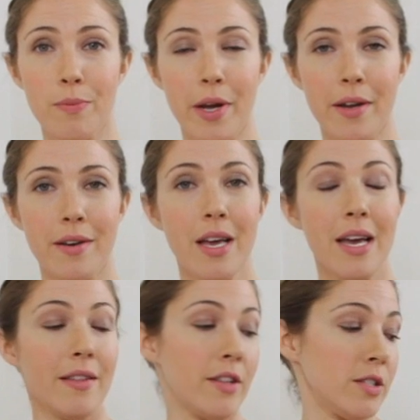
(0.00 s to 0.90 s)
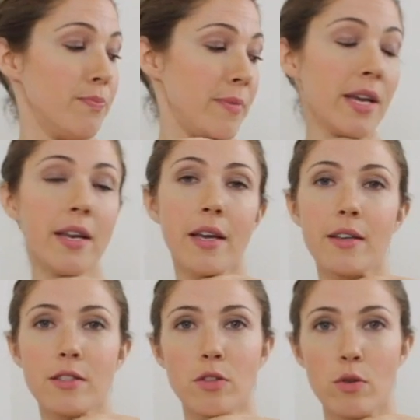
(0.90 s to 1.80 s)
blade. This meeting
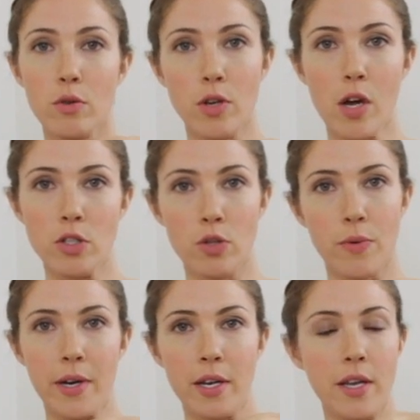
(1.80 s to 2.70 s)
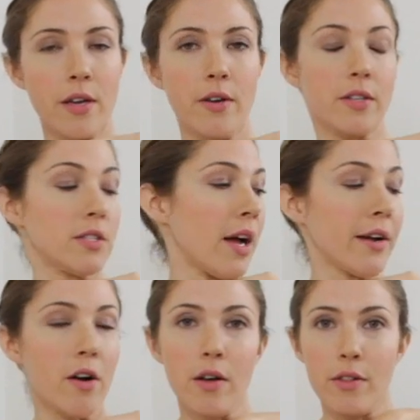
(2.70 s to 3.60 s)
is this little nodule right here. I
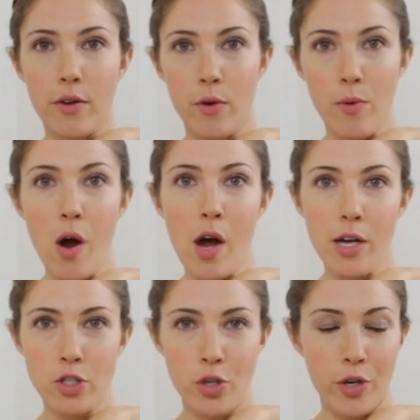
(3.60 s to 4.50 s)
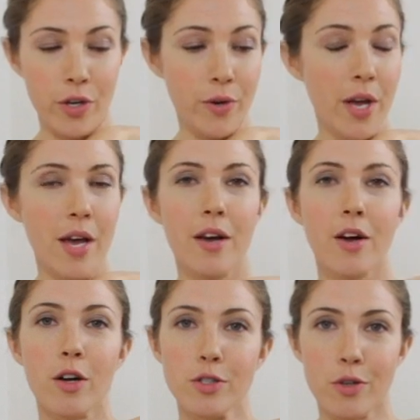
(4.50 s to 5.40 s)
call it the garage hood,
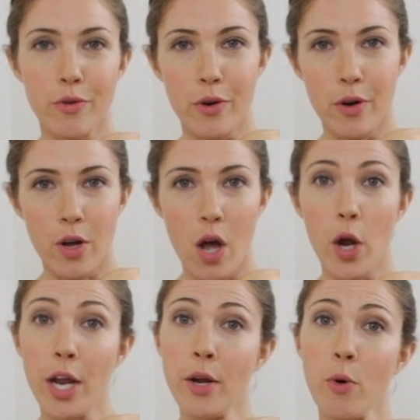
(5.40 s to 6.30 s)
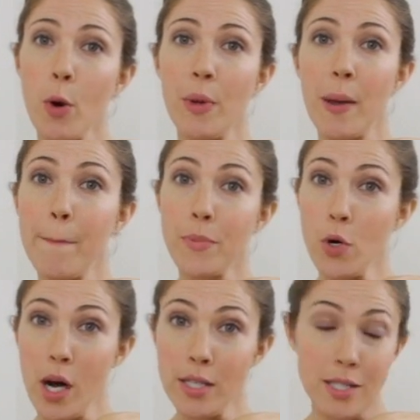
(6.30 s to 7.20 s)
called your acromion
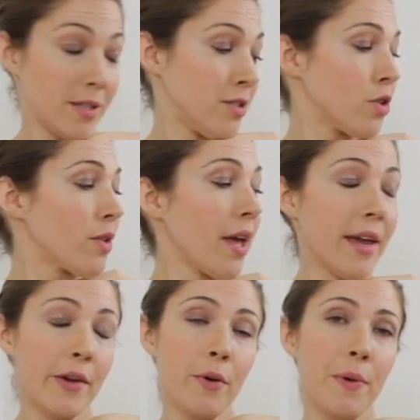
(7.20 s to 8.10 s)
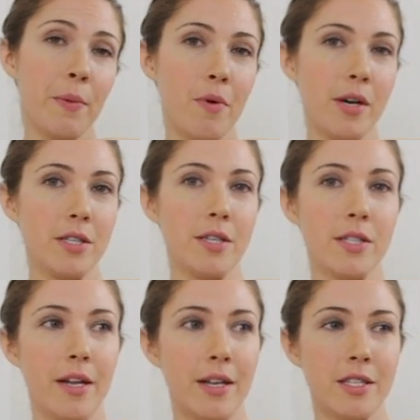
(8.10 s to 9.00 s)
process. So the acromion
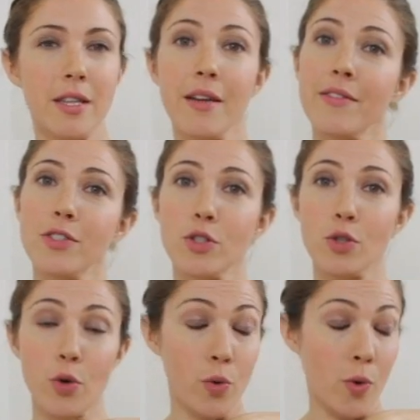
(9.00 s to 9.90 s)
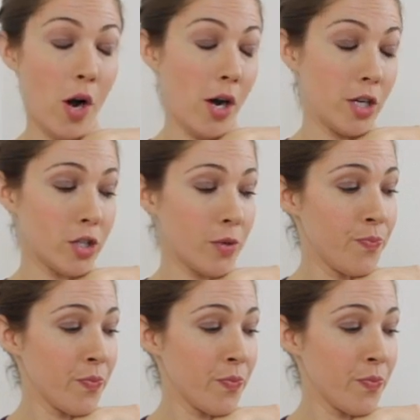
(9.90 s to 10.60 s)
process, I like to think of as the garage